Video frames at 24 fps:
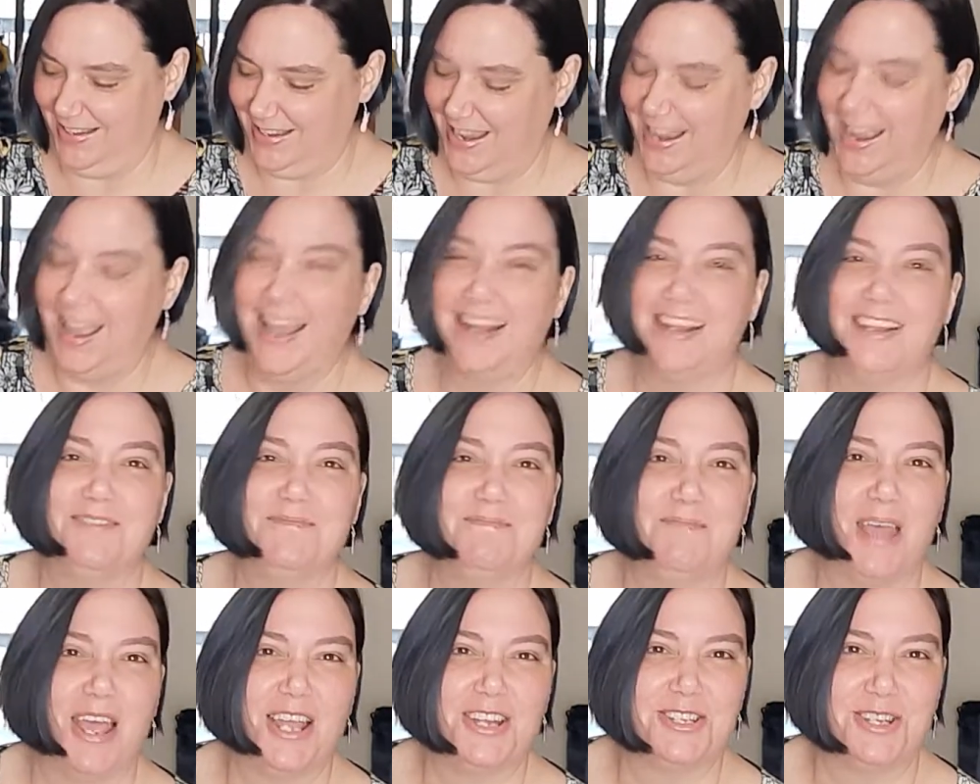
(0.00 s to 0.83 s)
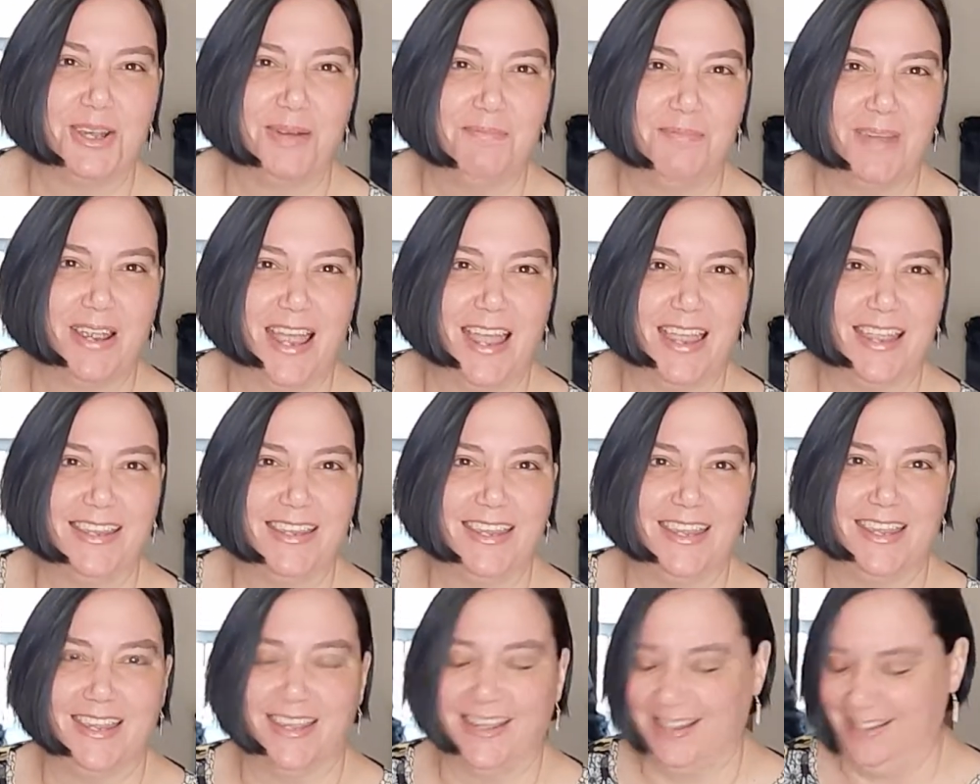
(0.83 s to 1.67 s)
I didn't match up my
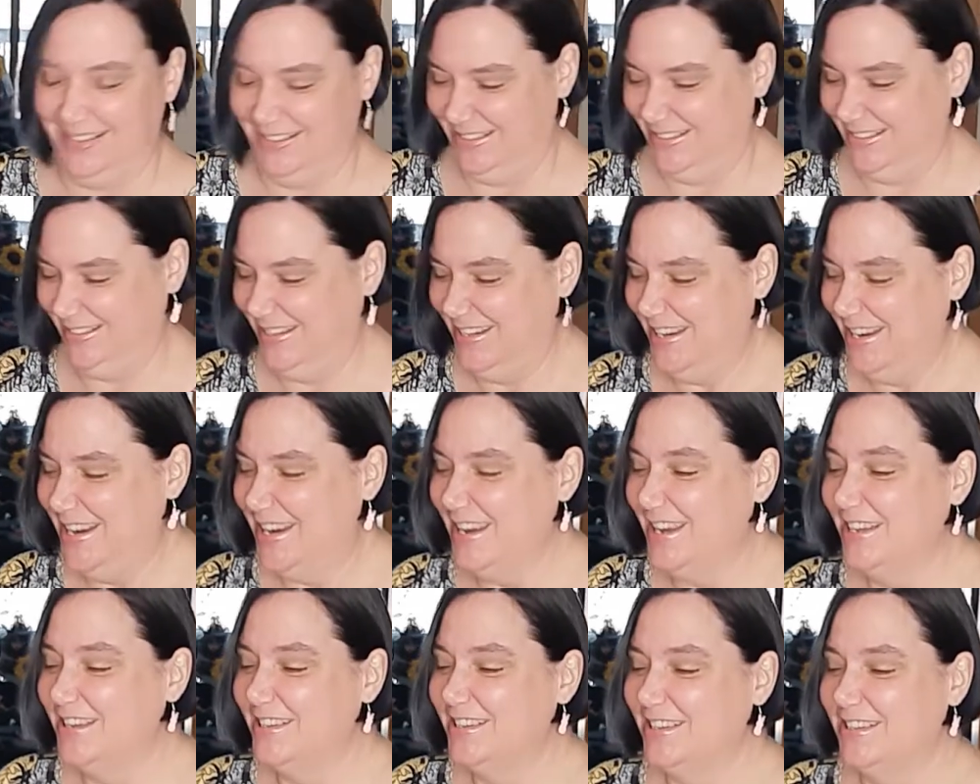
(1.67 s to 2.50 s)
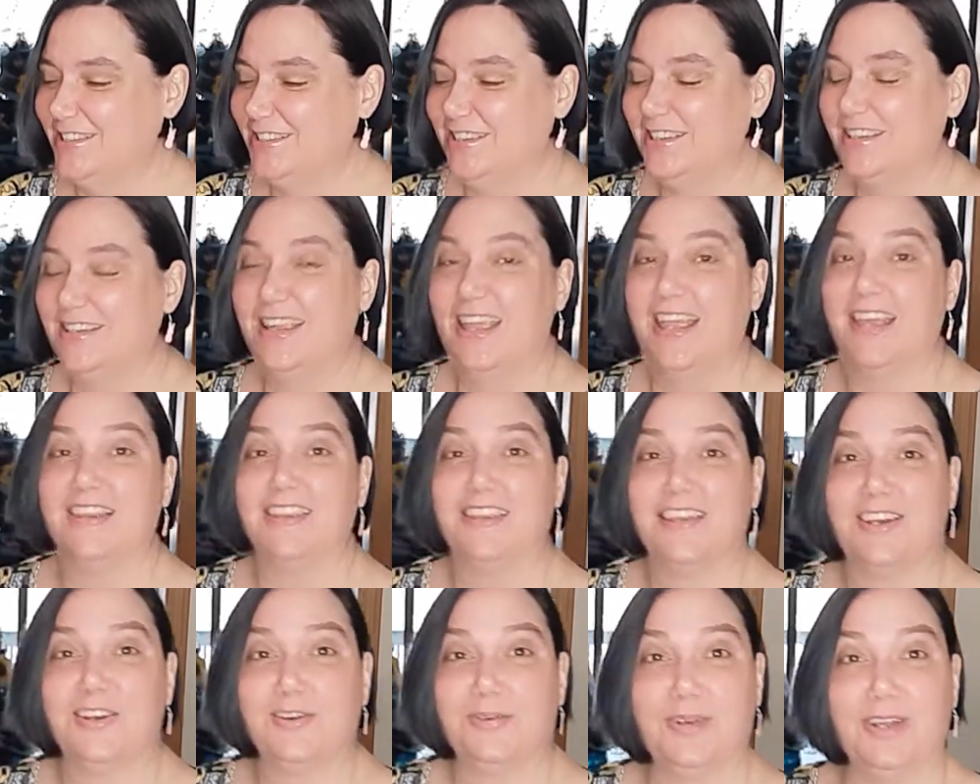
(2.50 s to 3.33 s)
IKEA. The
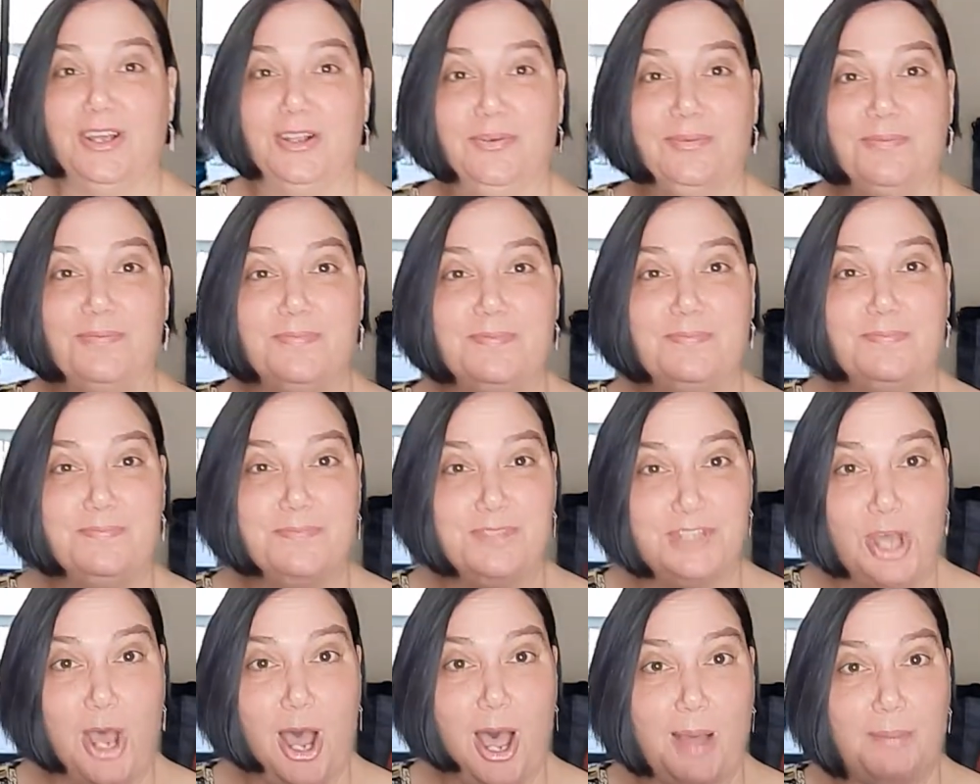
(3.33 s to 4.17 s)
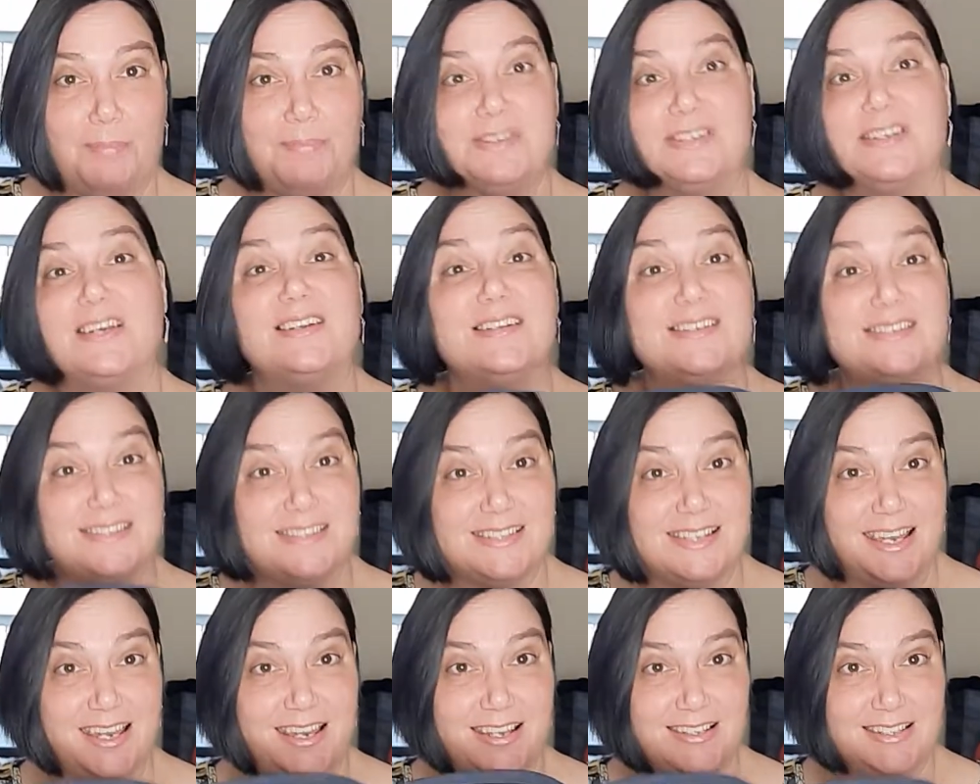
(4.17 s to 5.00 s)
grill top is going to
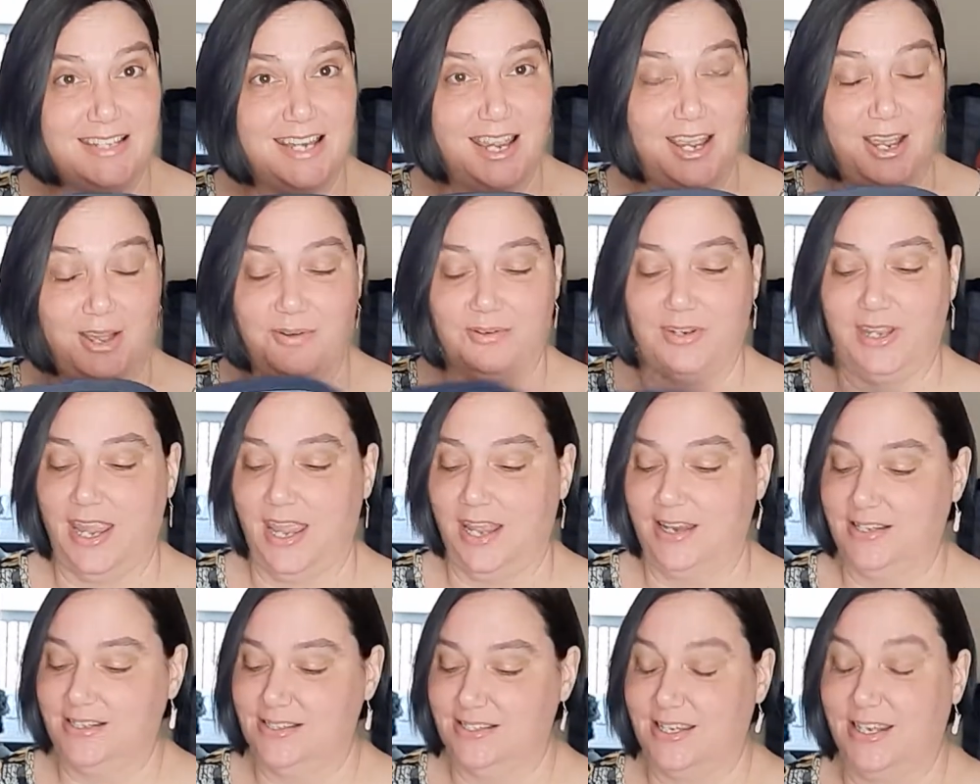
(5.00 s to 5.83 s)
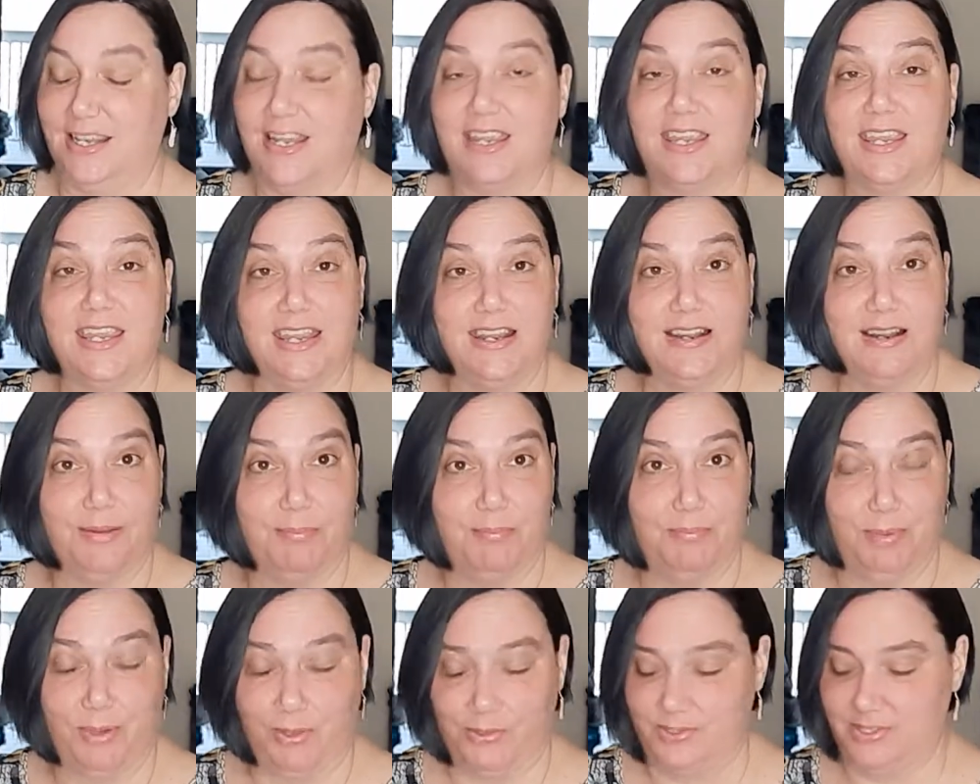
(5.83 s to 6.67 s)
sink down and it's going to heat up
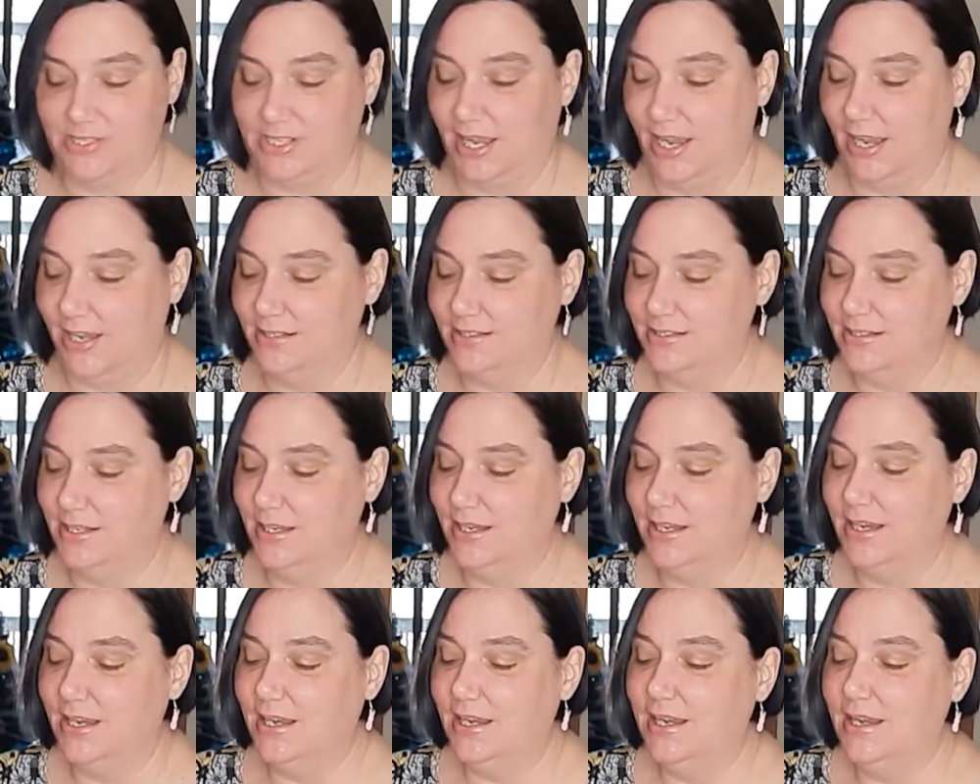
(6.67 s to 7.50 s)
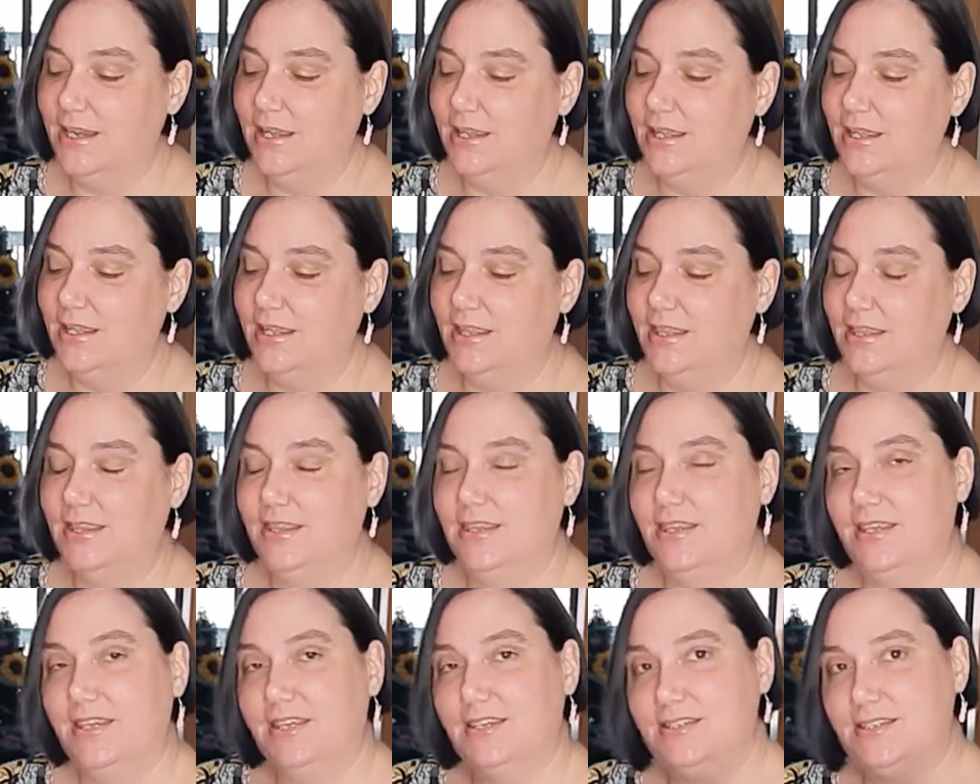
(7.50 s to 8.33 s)
both sides.
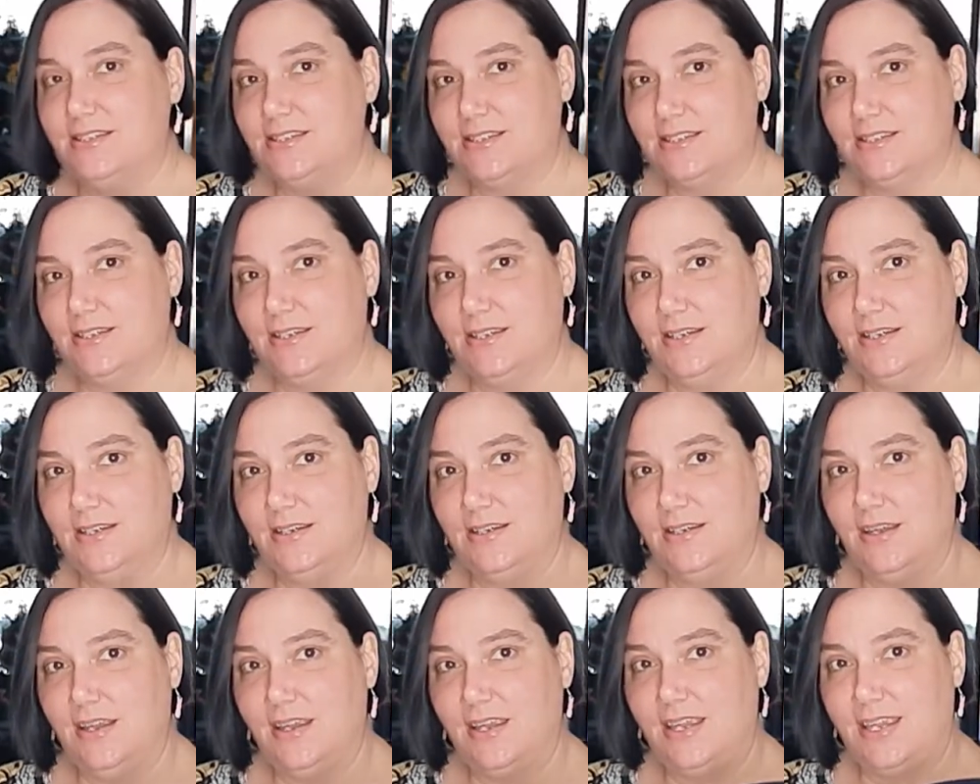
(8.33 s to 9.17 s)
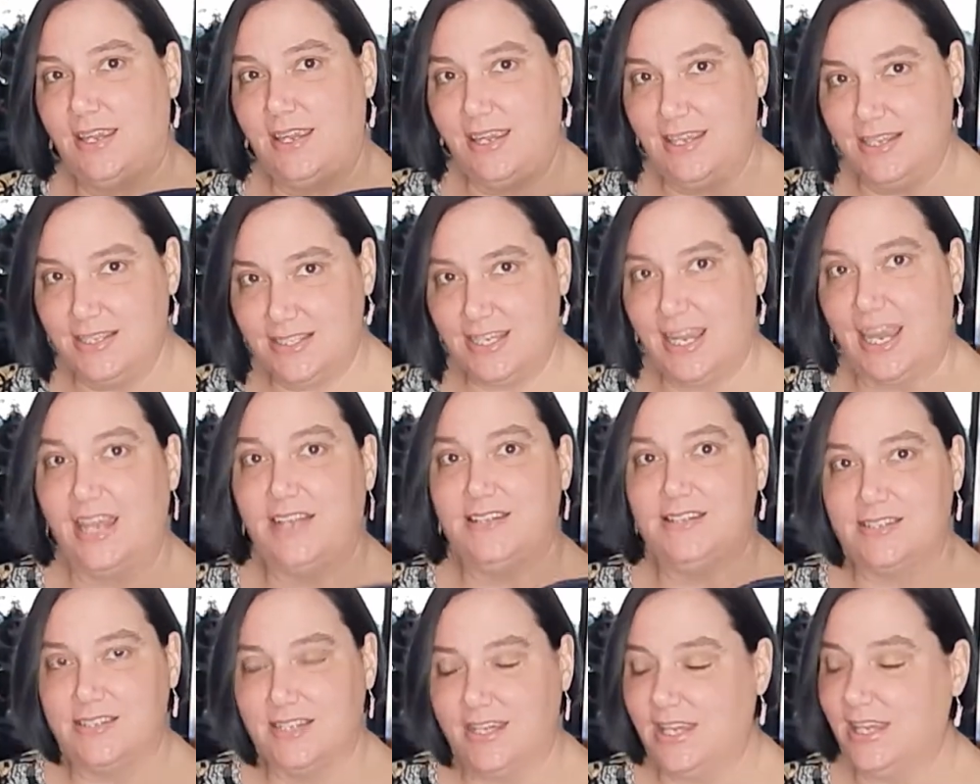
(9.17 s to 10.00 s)
This
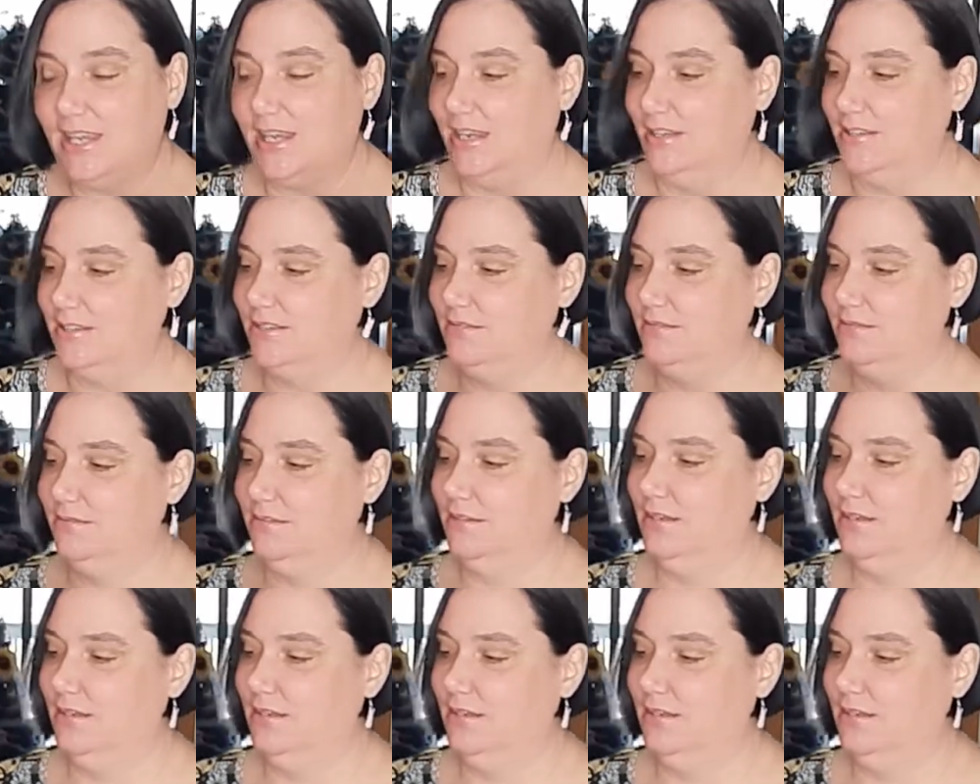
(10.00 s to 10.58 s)
contains the heat.